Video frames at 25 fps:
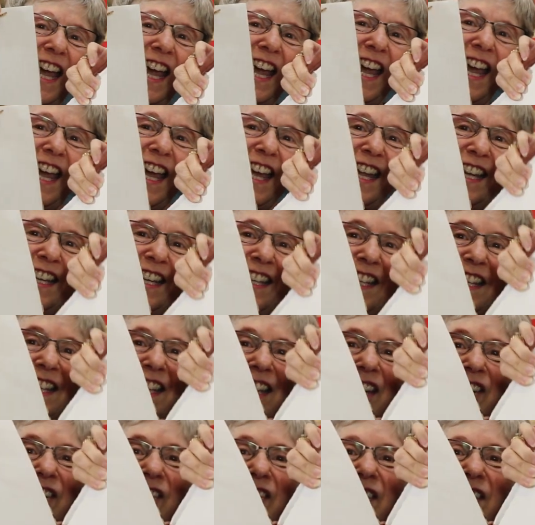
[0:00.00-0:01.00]
And
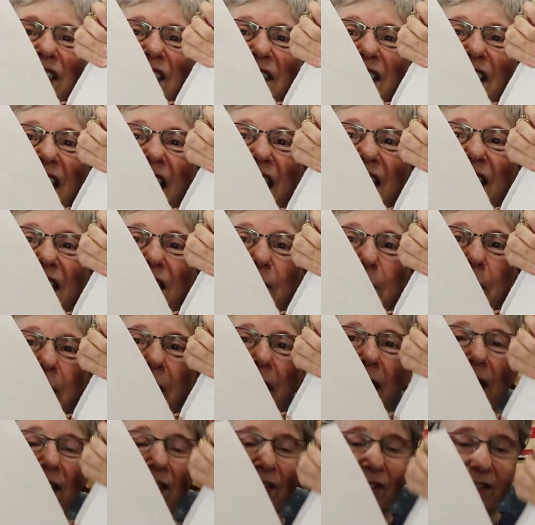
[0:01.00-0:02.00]
there inside the
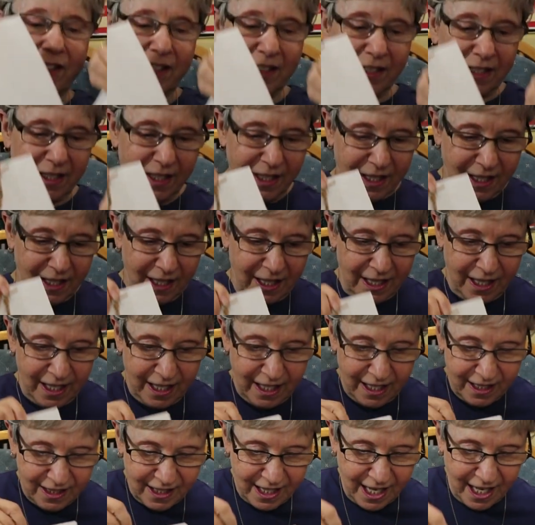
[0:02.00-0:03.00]
box,
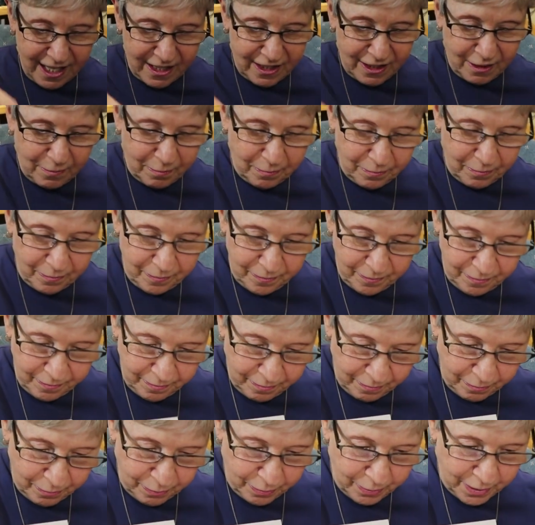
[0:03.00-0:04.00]
it's got some
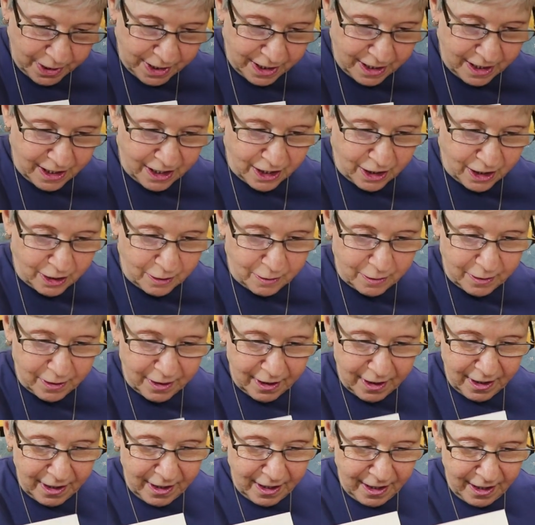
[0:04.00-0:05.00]
pretty little
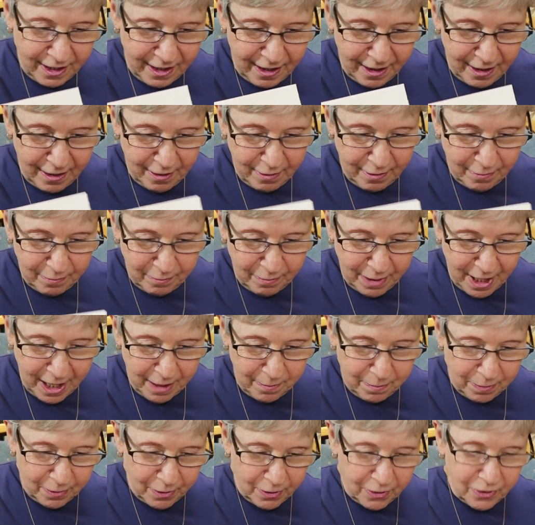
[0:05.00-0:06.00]

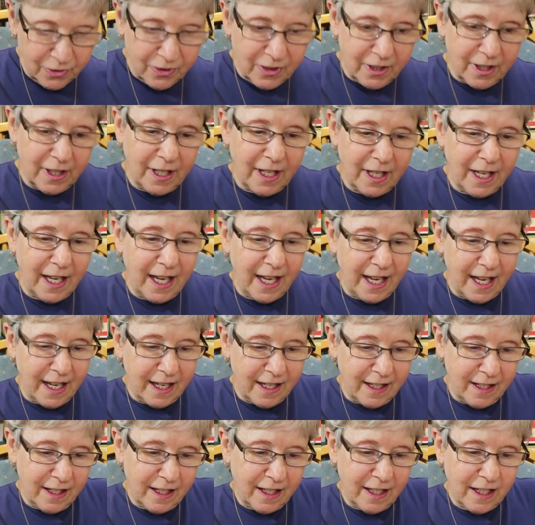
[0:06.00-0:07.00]
papers.
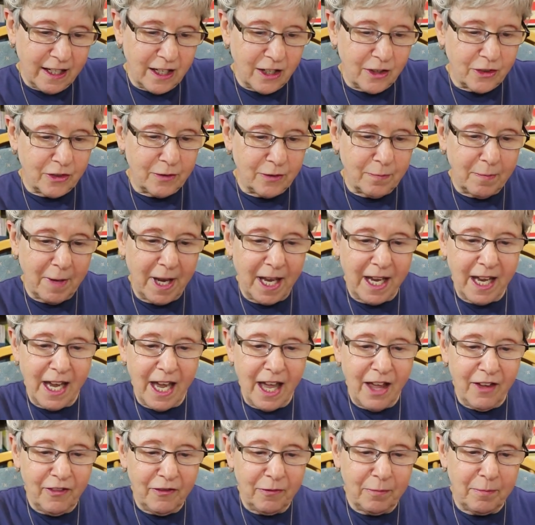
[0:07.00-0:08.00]
And here's my
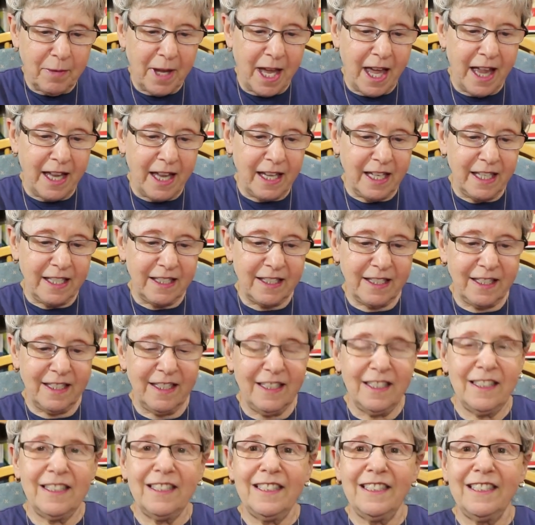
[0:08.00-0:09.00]
e.l.f. palette.
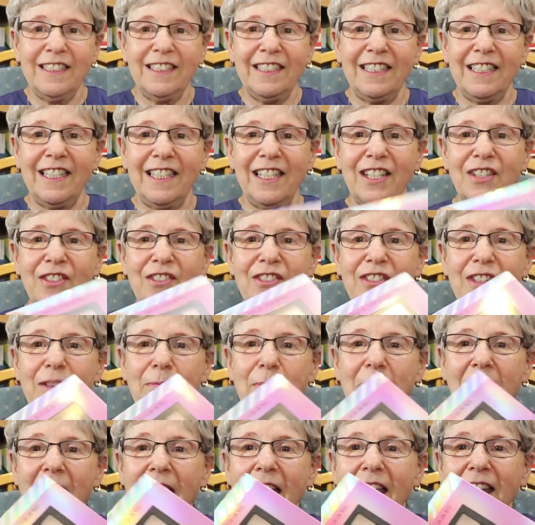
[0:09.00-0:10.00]
Here's the
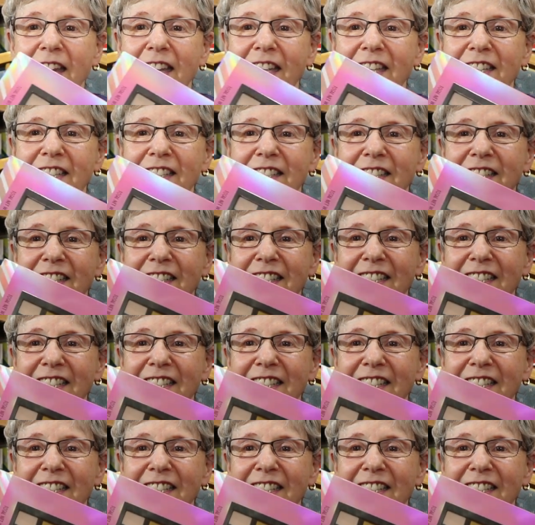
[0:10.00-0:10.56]
palette.